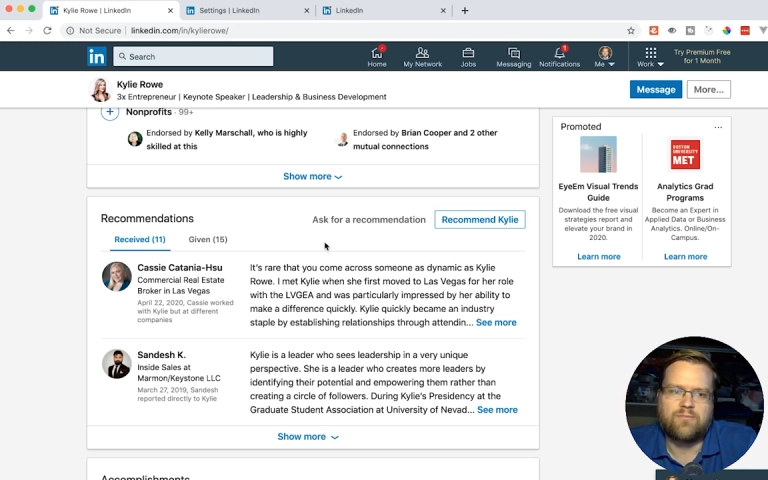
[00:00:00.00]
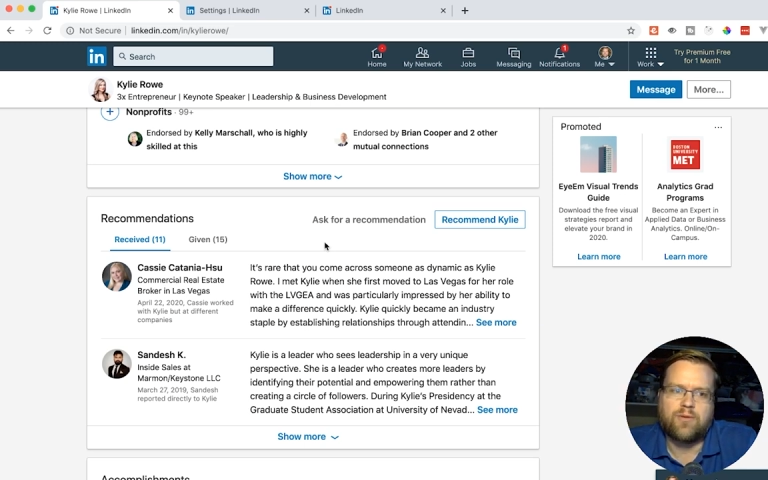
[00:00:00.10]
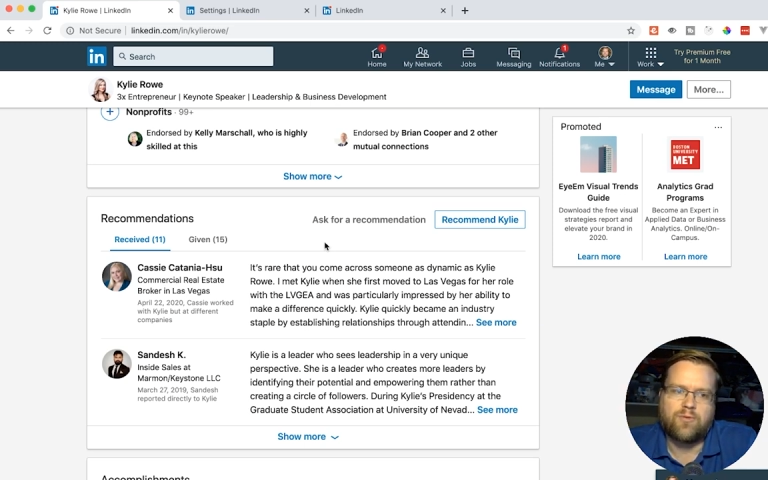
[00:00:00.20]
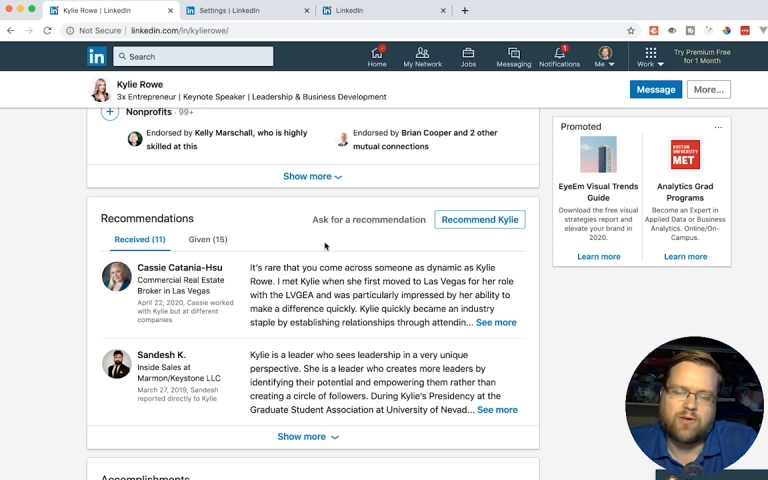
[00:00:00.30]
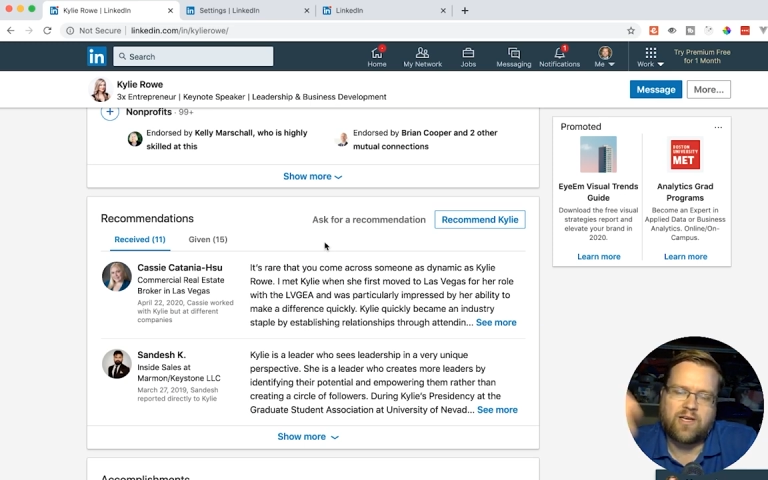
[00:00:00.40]

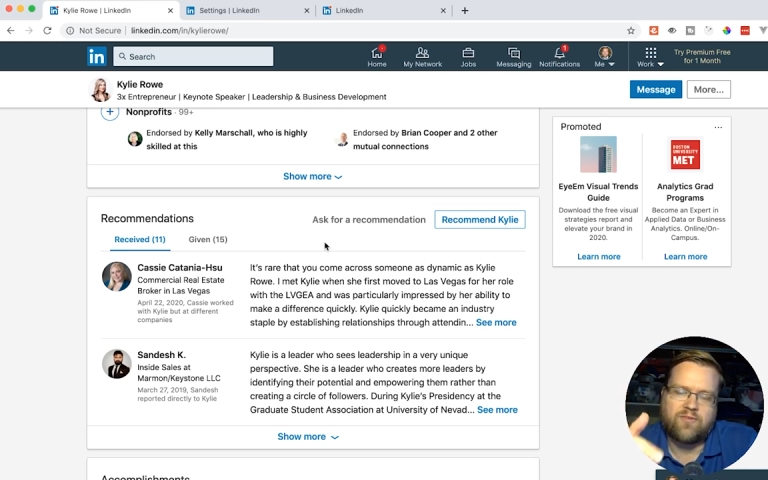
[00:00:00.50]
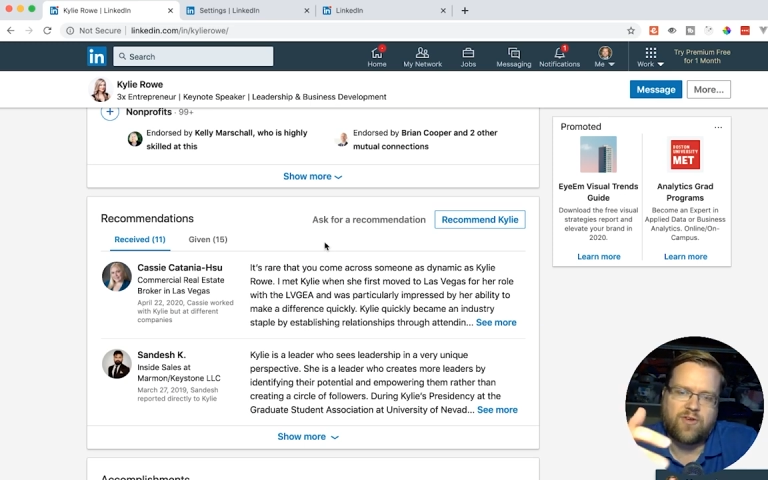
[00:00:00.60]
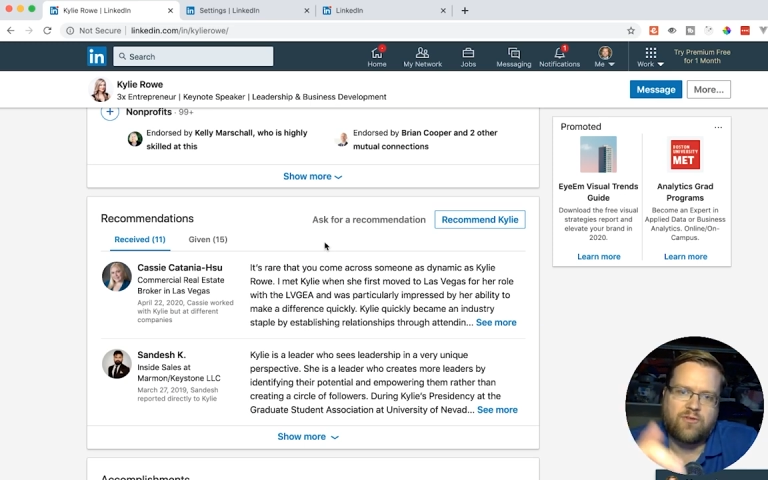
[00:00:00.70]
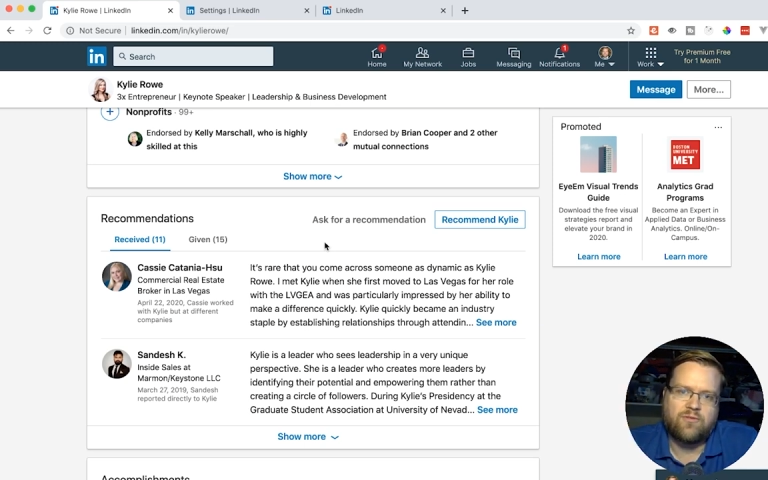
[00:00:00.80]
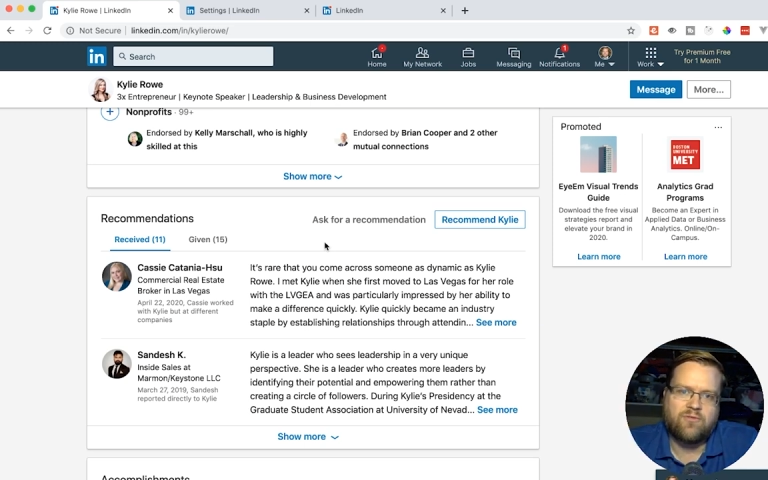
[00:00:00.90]
people will give
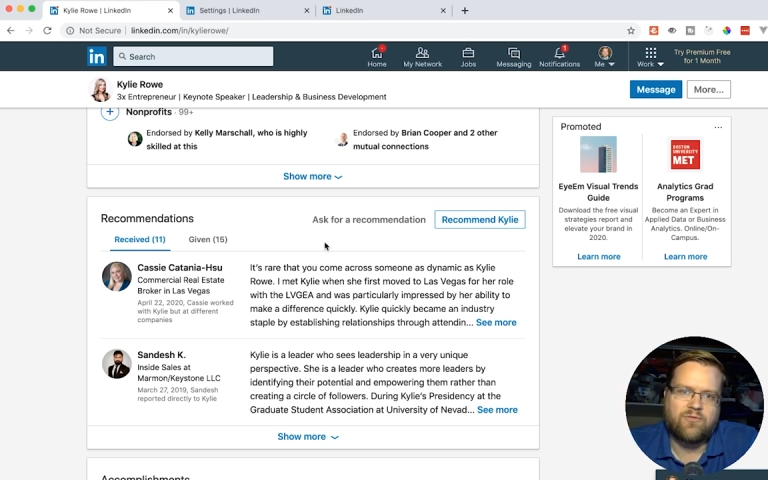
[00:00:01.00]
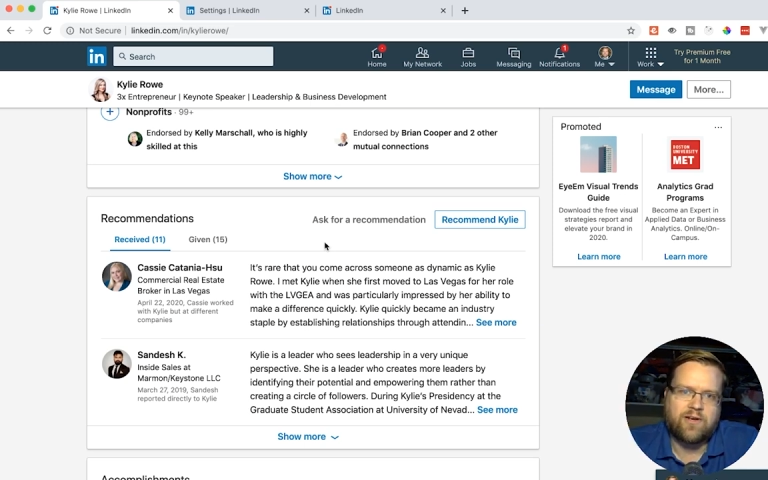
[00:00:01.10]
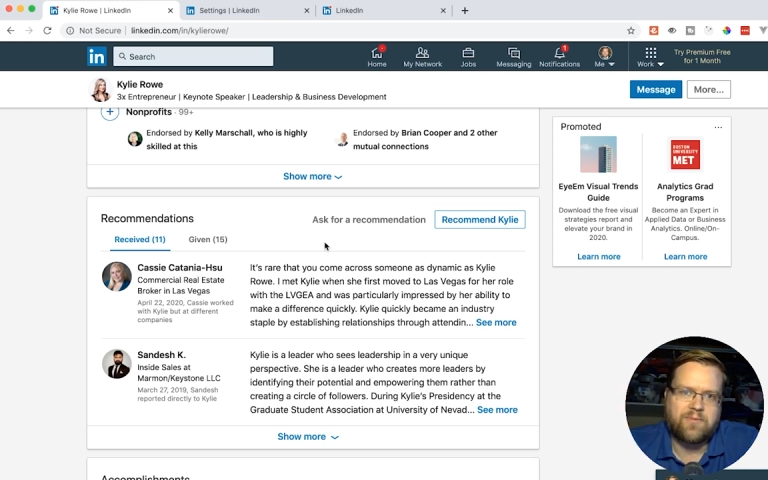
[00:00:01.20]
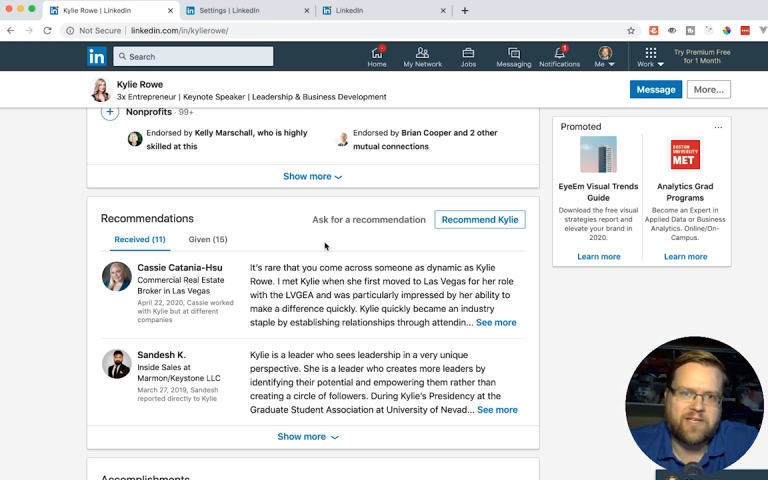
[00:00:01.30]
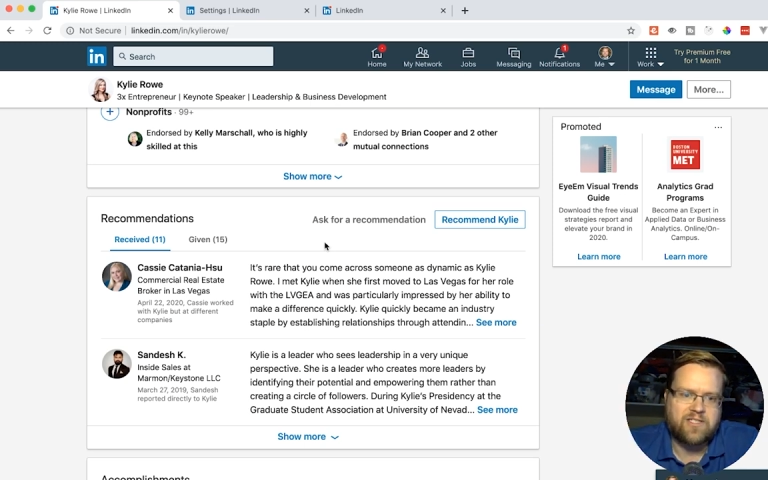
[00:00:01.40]
you
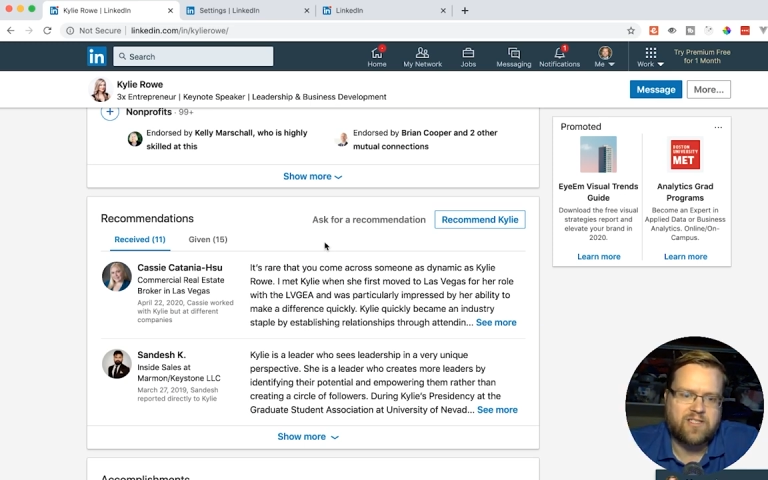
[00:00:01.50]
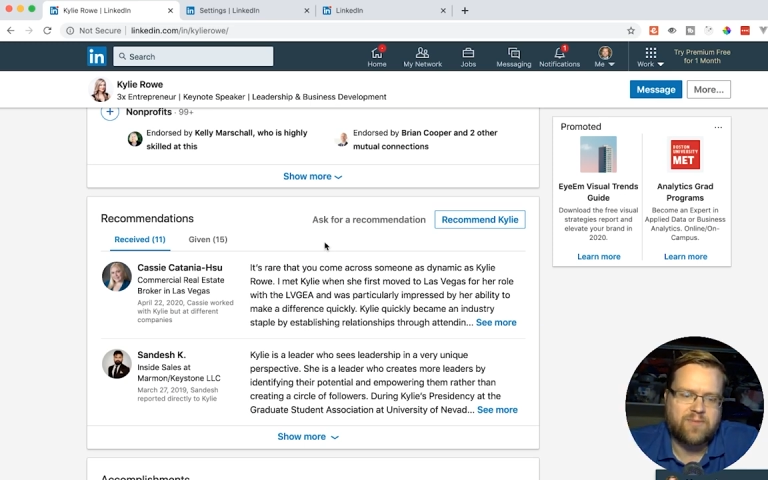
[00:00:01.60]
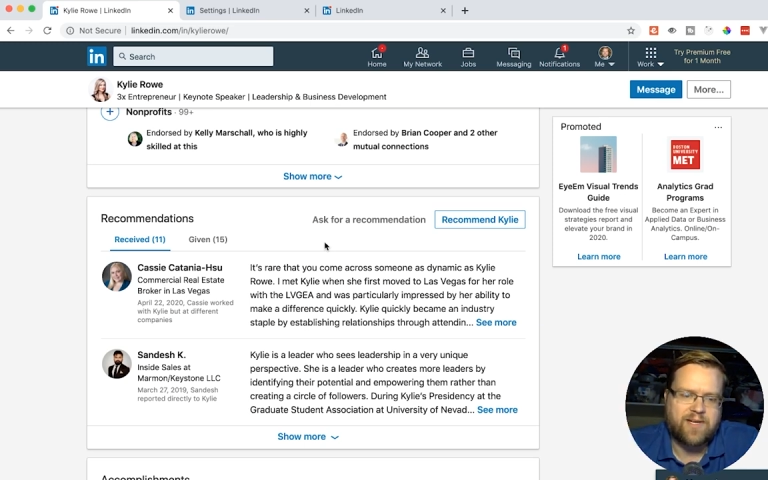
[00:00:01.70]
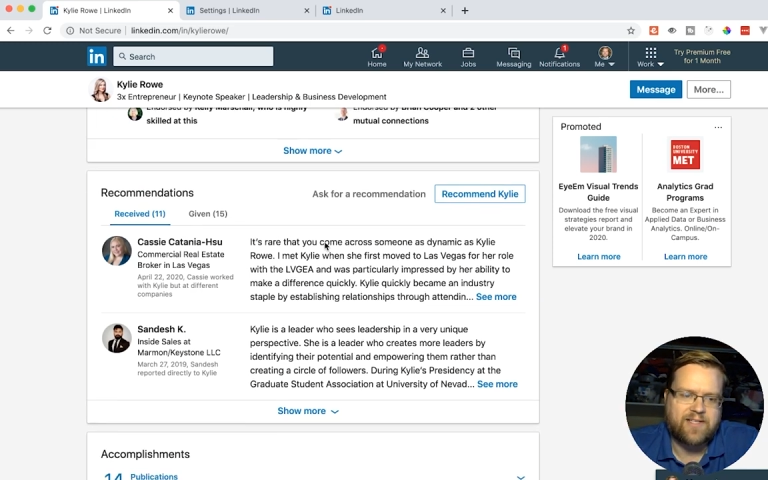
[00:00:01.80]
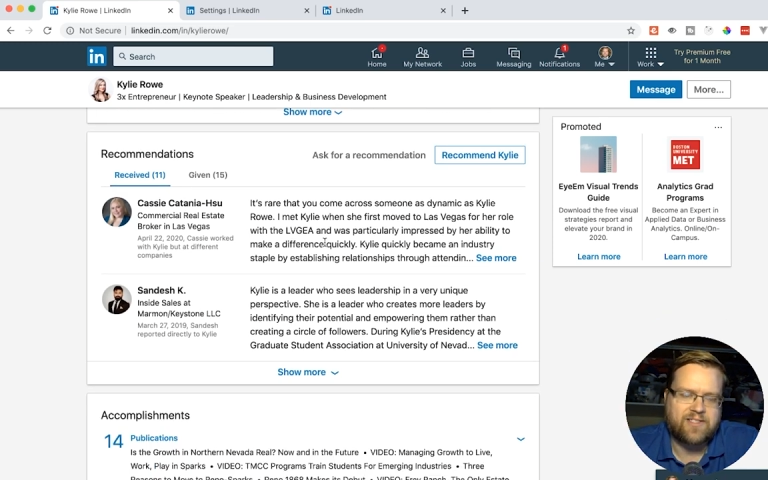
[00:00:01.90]
recommendations
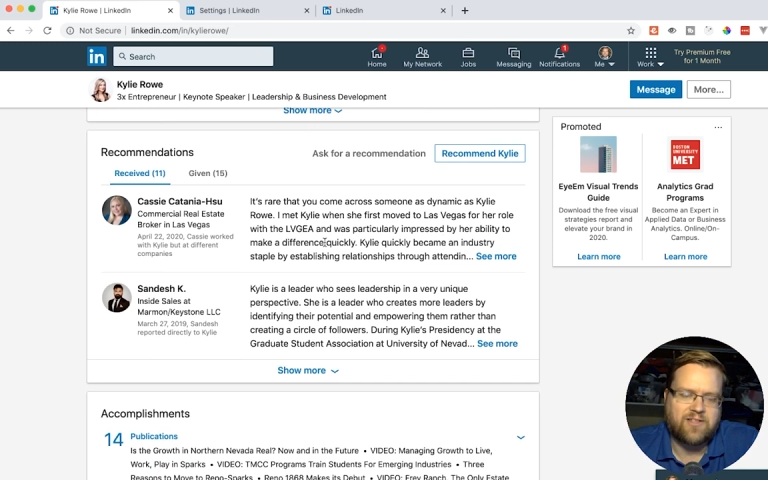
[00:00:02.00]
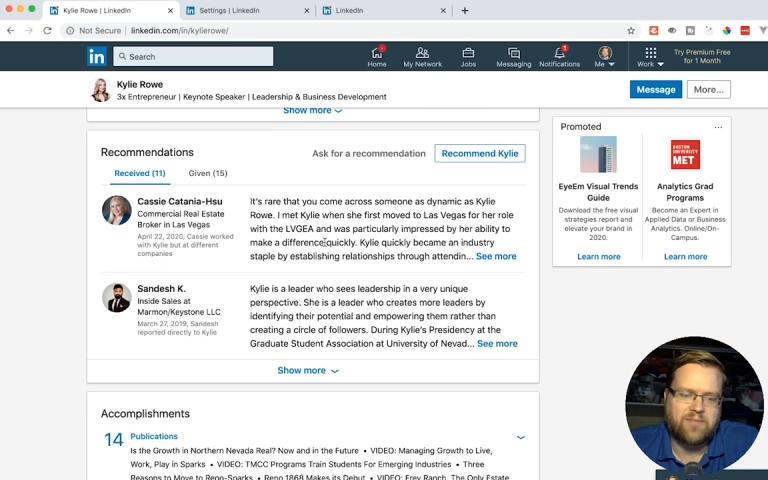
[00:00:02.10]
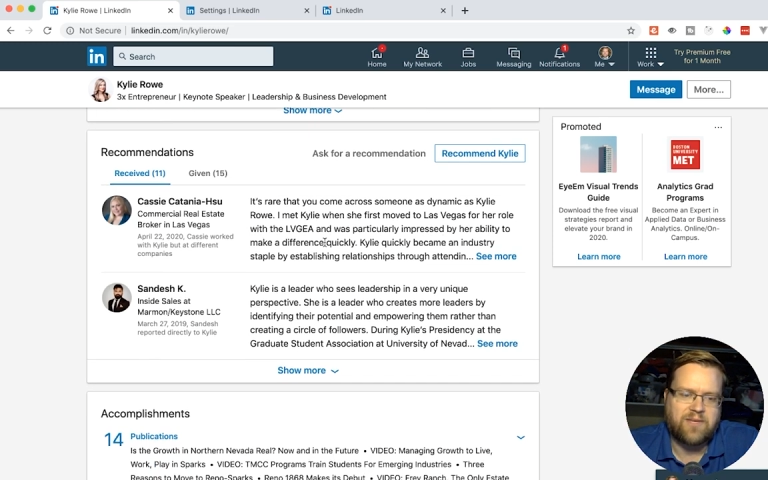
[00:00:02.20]
back. So keep